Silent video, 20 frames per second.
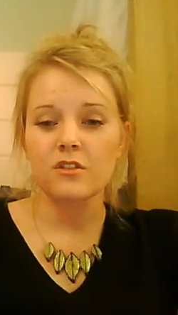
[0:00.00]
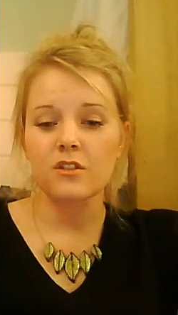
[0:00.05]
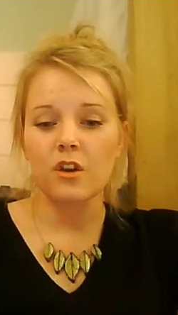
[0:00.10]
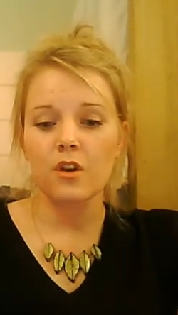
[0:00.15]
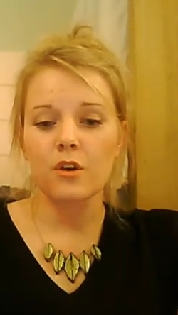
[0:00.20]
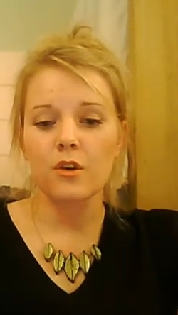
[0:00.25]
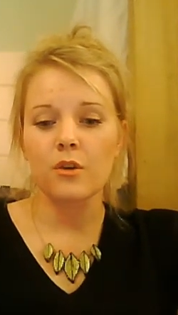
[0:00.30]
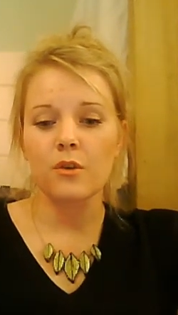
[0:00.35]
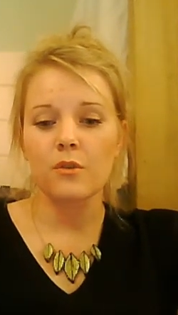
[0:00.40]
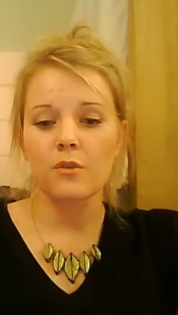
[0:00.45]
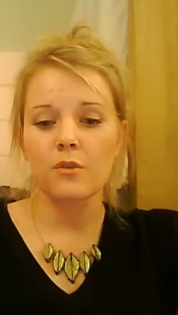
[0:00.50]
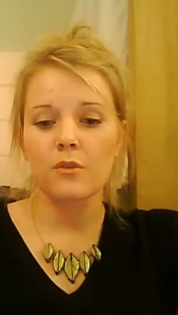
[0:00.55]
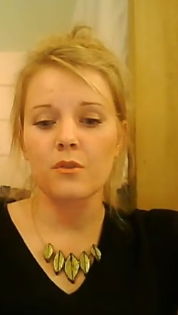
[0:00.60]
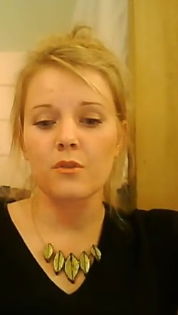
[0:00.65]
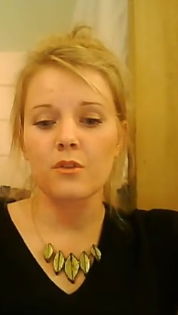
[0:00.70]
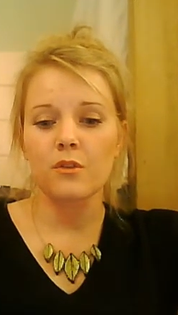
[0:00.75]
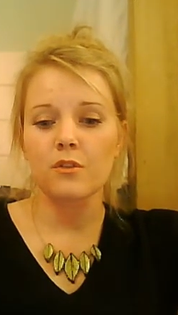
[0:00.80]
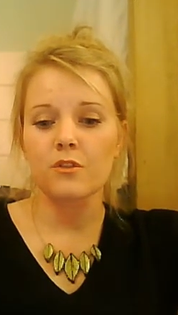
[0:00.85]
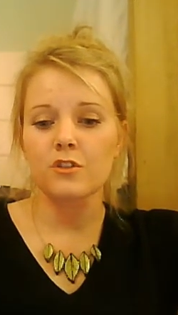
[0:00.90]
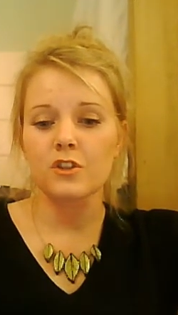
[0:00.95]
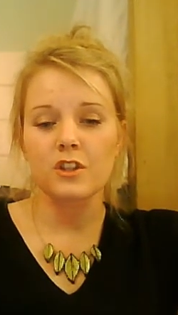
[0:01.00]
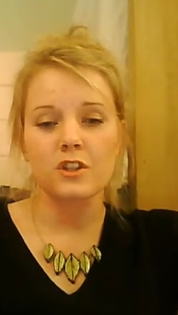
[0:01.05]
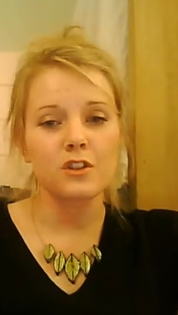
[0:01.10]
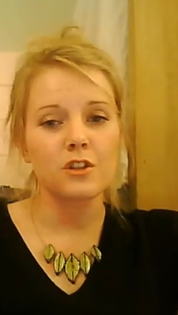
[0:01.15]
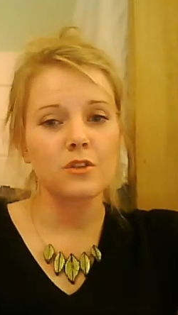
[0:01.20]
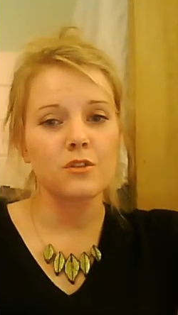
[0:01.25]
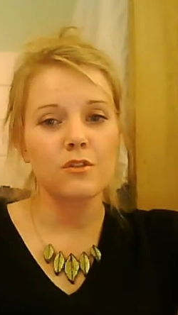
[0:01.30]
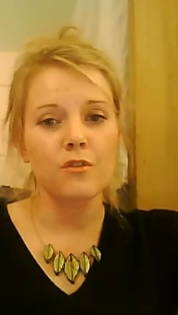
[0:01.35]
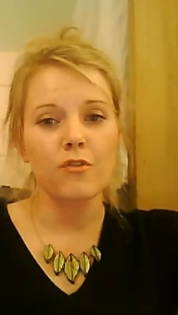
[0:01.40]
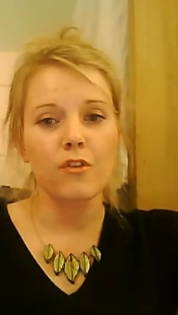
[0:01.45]
So she's
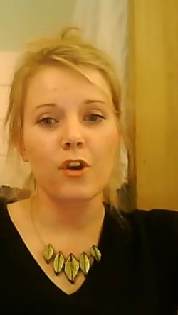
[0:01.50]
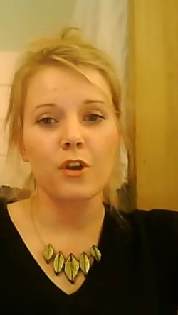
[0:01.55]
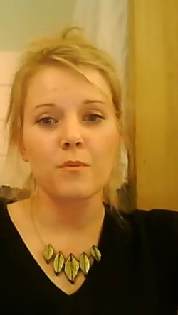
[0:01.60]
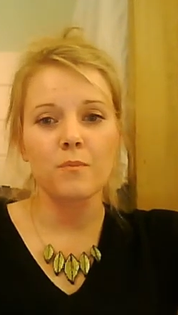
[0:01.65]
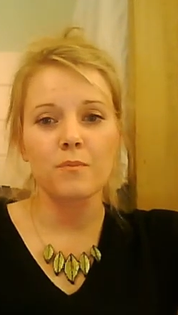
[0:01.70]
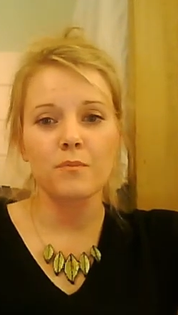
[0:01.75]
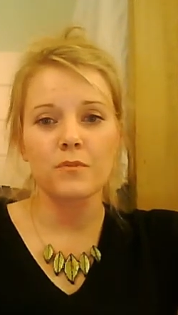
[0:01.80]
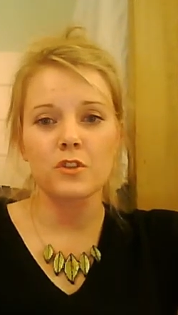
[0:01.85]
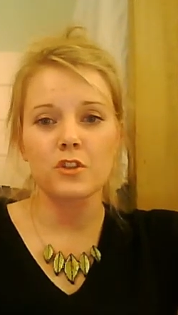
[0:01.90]
used the foam.